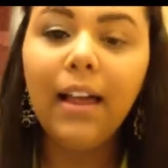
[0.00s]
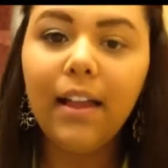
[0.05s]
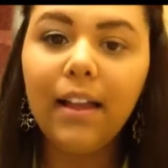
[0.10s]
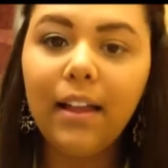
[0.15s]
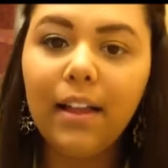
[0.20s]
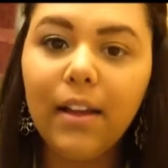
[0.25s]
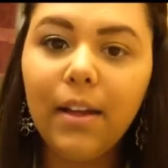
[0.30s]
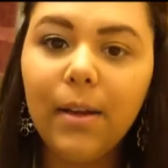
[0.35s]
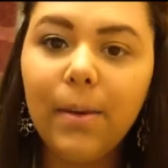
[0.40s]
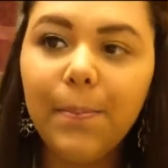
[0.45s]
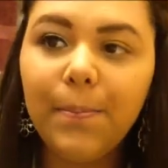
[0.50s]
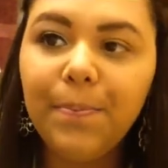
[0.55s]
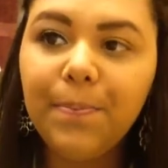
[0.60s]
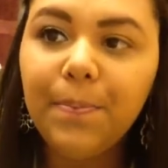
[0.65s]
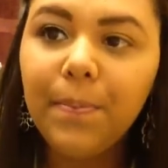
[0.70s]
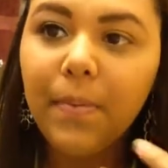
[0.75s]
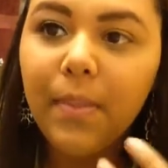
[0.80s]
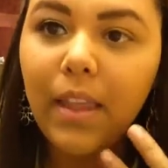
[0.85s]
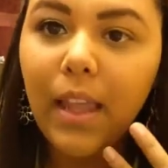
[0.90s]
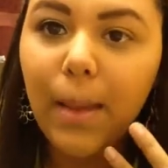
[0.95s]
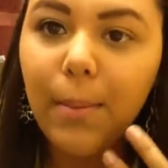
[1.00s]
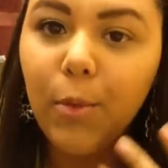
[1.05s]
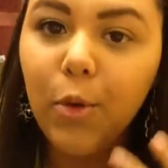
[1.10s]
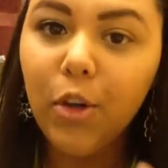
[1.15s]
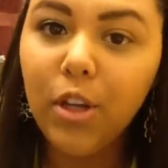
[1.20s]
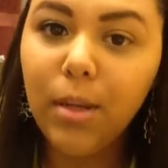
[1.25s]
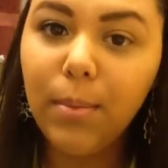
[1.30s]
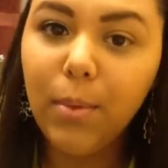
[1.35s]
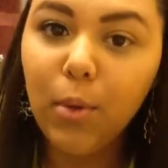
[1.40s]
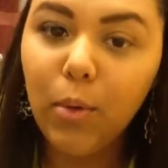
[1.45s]
I'm
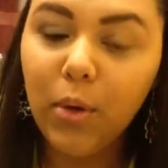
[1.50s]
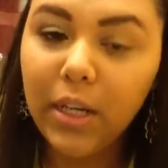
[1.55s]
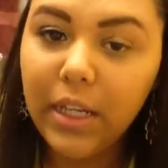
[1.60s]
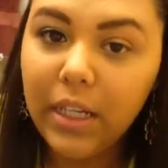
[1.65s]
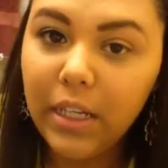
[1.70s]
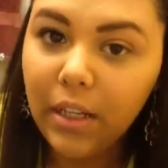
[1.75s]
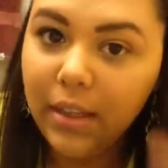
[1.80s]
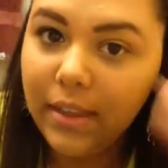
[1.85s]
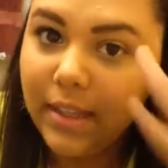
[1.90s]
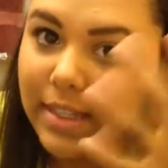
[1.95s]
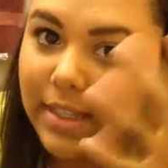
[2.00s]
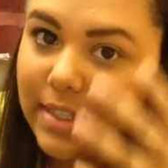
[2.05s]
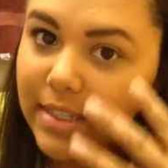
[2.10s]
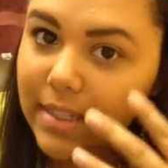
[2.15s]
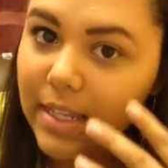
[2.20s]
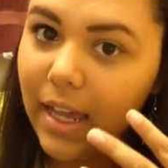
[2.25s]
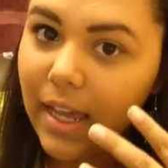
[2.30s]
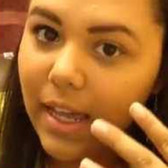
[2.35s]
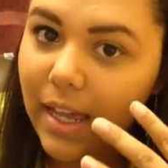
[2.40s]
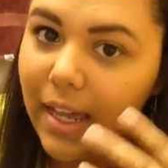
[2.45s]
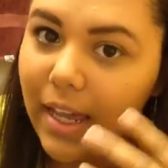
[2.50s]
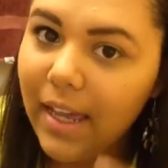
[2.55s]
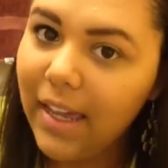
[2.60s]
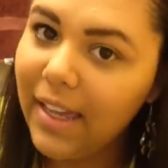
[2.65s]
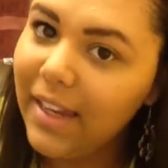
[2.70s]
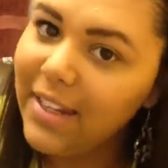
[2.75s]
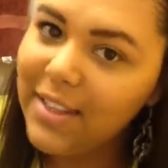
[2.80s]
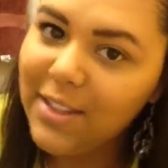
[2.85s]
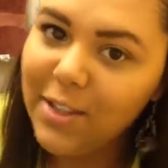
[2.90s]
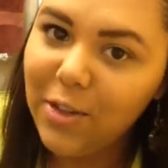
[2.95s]
going to be working on this
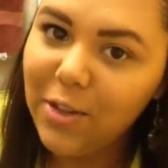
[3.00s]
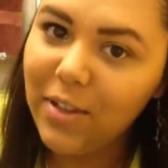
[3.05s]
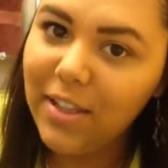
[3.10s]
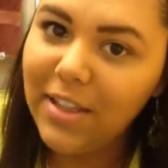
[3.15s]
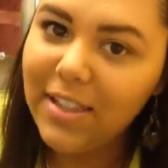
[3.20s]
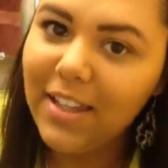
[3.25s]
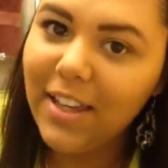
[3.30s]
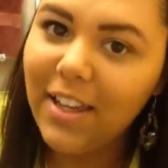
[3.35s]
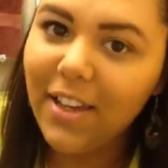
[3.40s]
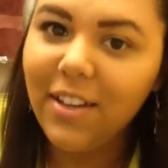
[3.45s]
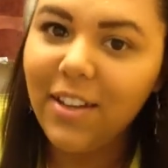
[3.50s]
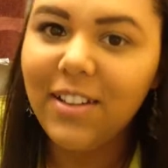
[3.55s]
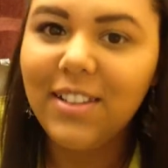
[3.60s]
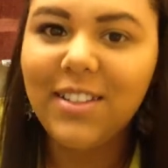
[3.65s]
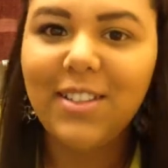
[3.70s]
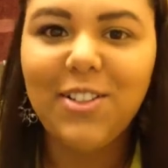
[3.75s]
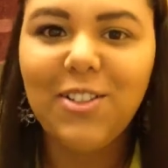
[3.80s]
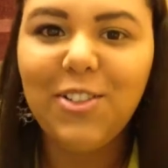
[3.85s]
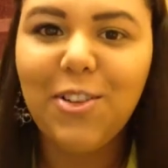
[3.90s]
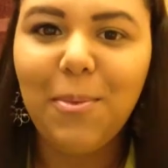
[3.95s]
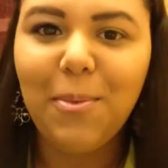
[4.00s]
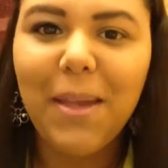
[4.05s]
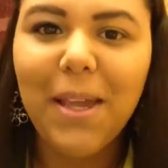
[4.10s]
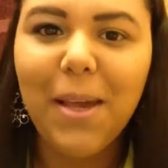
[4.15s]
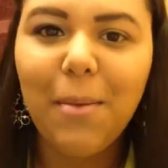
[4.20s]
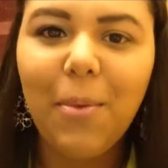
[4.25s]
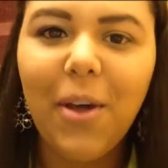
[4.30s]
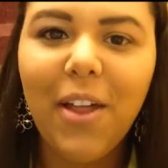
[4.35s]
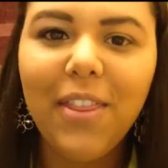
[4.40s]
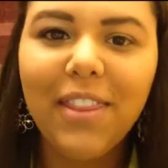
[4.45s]
side, as you can tell, because there's no
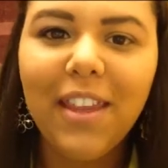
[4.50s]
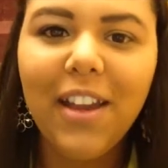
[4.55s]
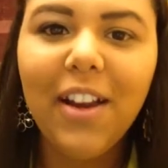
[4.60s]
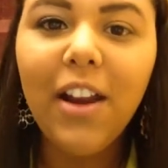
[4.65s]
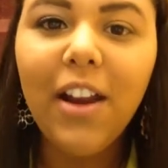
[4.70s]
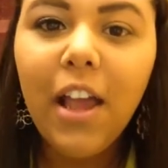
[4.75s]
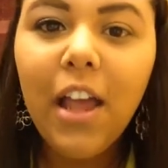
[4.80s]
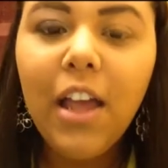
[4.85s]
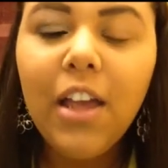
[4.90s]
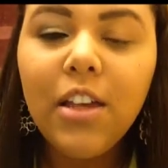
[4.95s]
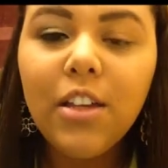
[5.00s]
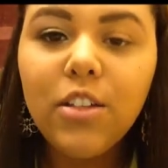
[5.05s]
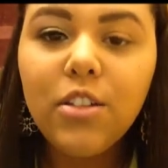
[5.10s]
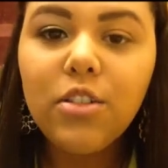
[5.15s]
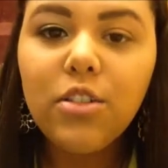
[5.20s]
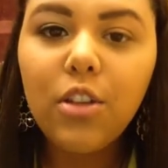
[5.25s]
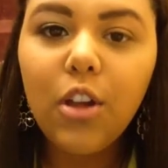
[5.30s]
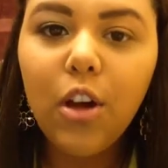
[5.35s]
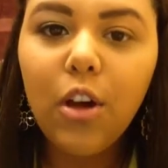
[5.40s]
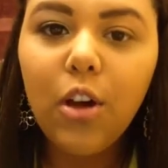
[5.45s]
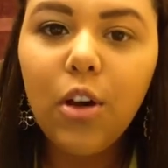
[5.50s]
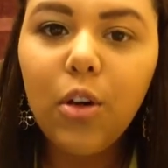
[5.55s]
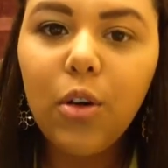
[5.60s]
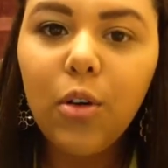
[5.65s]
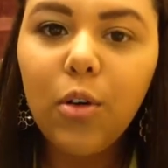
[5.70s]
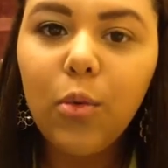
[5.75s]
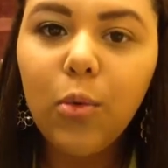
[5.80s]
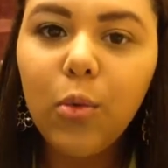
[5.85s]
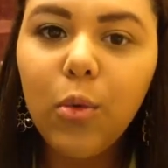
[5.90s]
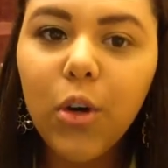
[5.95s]
makeup on there.
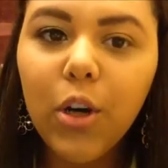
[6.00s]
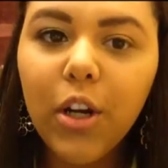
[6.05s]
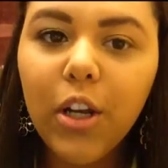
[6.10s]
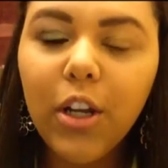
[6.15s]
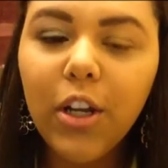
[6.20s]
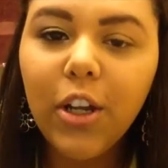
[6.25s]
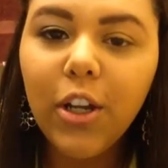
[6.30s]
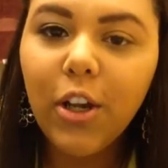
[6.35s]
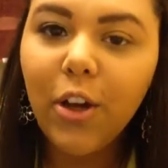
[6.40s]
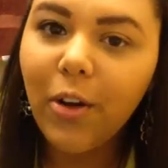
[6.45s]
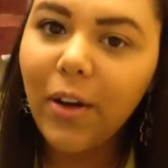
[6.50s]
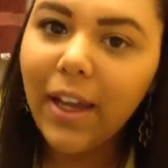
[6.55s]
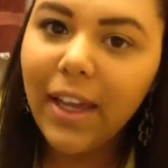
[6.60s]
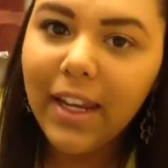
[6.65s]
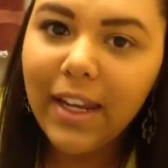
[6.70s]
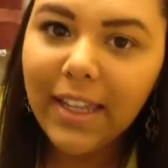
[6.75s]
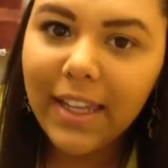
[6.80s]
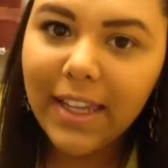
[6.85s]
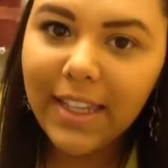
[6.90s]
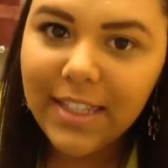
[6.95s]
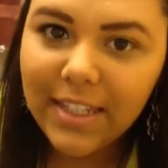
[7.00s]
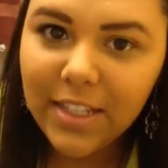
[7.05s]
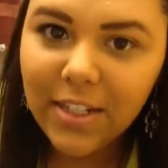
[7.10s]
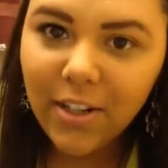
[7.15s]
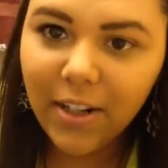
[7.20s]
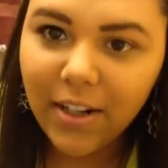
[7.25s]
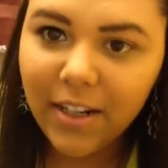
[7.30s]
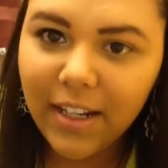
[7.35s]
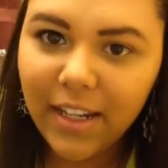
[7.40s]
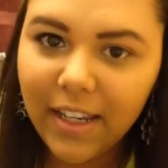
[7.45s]
So we're going to go ahead and get
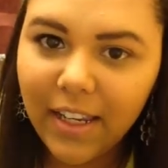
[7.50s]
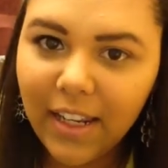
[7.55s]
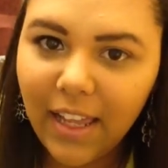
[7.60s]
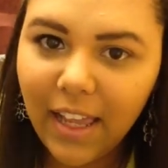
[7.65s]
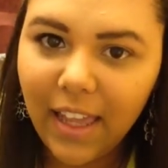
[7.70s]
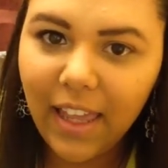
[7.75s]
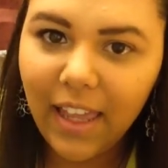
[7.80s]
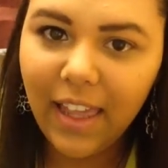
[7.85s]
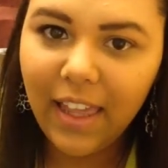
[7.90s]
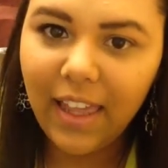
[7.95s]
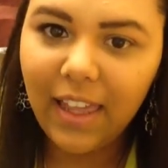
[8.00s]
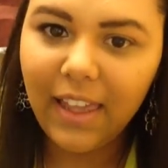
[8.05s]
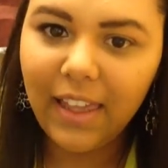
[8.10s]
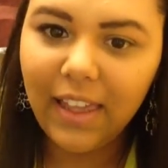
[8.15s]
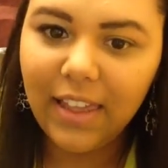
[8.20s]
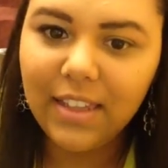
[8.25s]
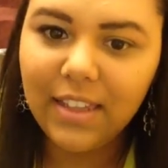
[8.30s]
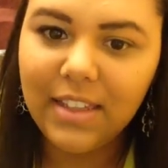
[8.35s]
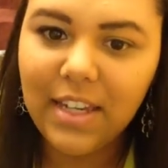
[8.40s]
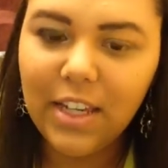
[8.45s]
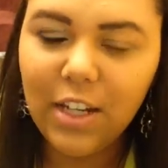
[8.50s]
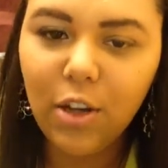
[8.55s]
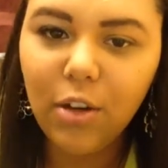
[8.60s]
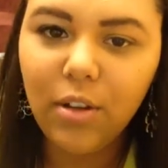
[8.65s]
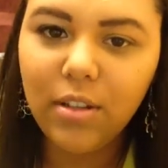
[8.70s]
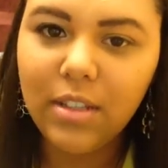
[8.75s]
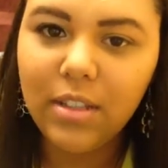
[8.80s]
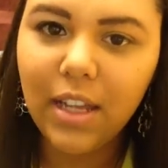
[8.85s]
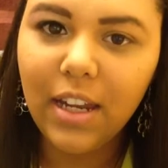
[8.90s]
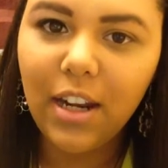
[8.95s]
started. And I
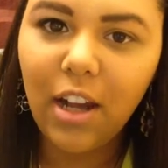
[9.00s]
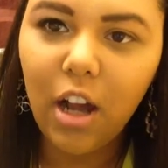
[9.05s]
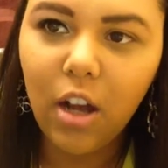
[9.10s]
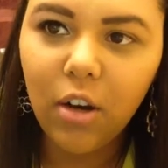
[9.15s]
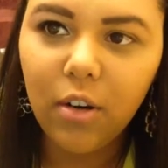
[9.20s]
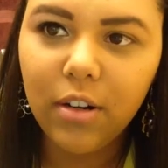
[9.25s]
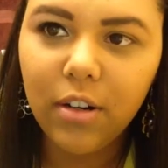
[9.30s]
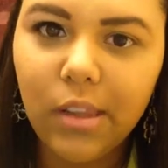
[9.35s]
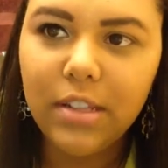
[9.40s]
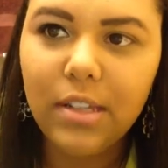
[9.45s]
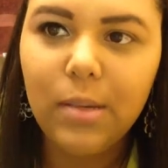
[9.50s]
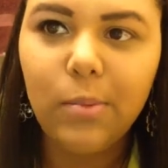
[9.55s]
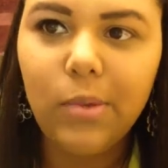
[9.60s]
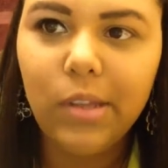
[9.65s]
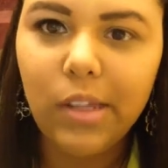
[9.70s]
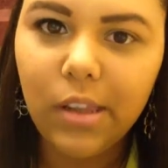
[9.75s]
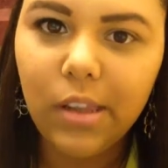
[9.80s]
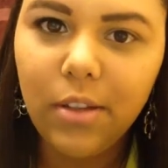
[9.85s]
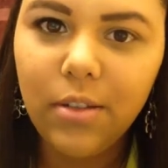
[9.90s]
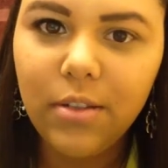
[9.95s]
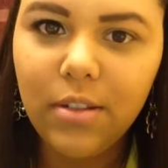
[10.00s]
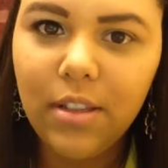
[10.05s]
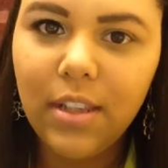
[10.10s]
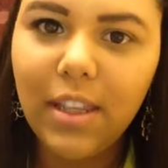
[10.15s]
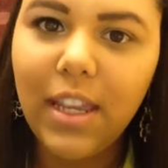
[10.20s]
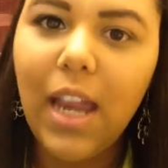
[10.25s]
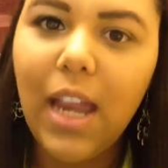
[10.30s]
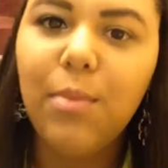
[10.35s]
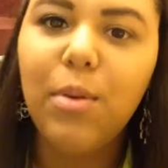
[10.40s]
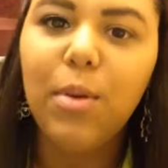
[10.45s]
know it's kind of awkward because I'm really close to the
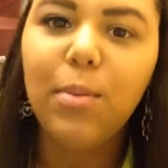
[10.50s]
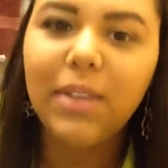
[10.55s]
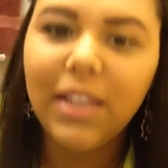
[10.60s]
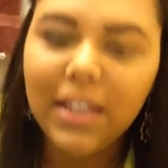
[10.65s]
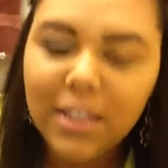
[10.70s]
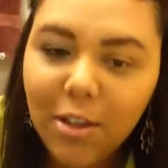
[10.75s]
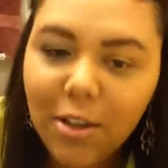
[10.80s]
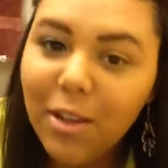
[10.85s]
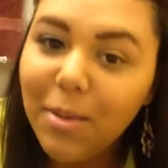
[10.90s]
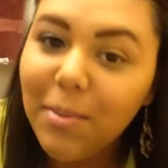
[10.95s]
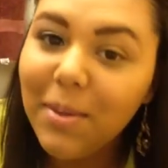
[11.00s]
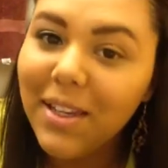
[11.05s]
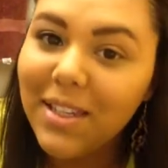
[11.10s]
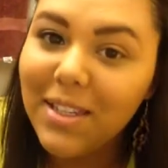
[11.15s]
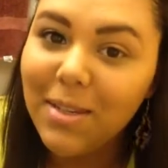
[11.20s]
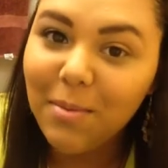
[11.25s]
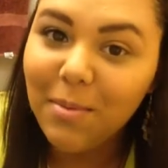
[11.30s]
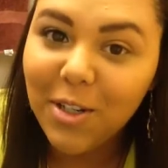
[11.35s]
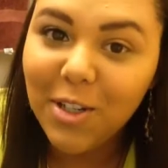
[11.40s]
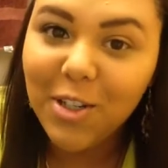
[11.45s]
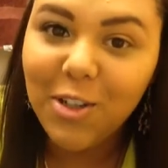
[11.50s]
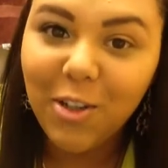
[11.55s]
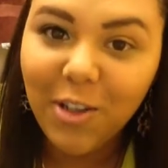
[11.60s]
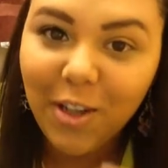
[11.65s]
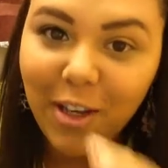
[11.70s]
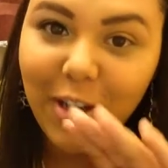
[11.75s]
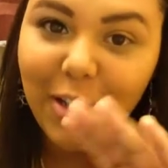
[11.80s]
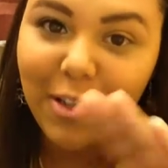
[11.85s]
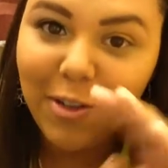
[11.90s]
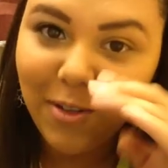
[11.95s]
camera, but that's only because I'm going to show
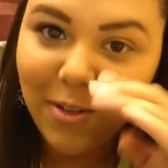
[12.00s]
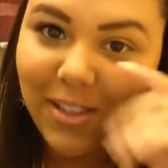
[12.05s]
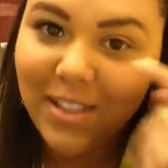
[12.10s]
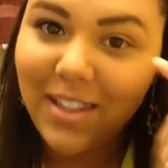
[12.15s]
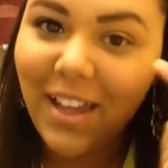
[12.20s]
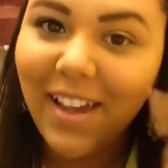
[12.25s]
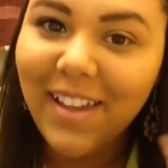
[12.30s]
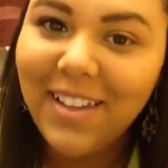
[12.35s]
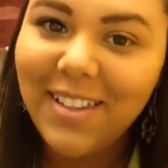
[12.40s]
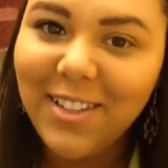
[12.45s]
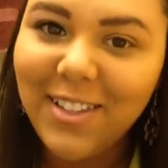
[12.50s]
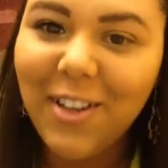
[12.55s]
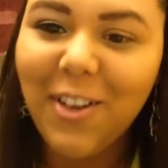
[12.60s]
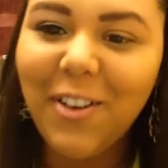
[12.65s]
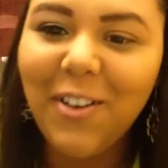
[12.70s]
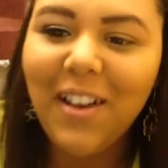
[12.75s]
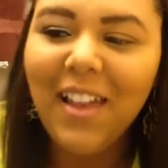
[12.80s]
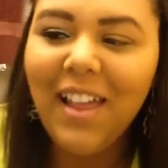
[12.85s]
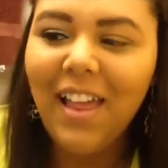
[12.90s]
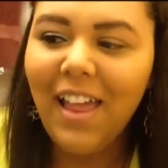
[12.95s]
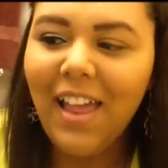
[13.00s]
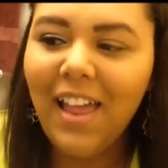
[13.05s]
you how to do this eye. So